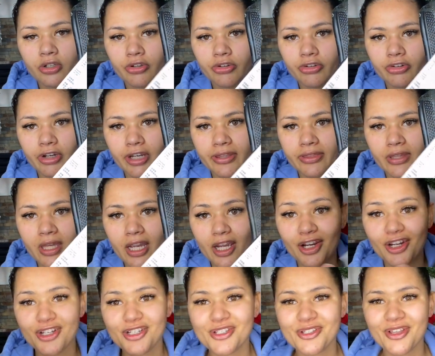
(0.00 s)
Right
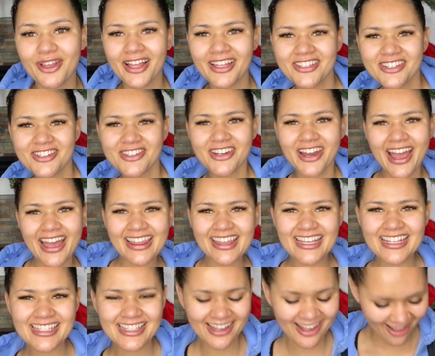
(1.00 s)
there. So let's try
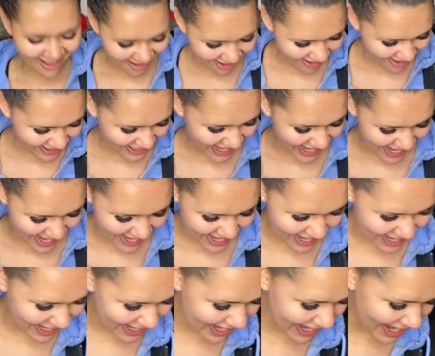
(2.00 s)
these on. Hey,
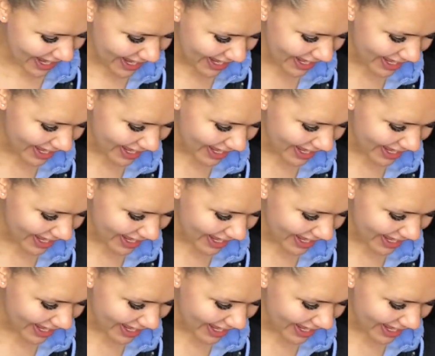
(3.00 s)
hey, hey,